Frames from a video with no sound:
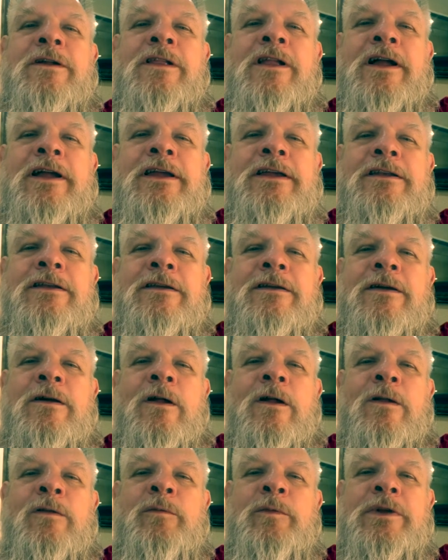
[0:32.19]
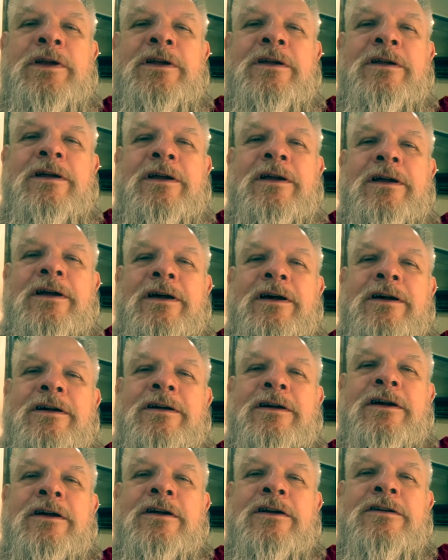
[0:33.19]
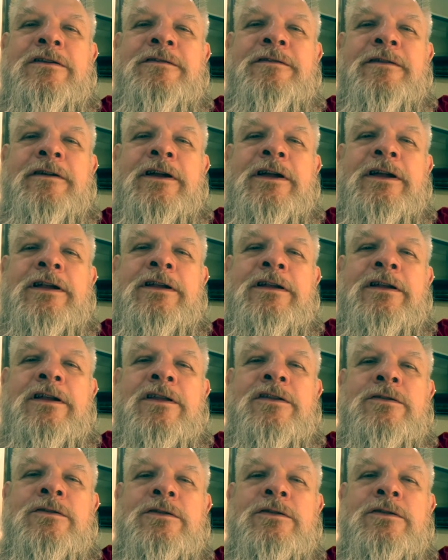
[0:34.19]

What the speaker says: client called me, a good friend, another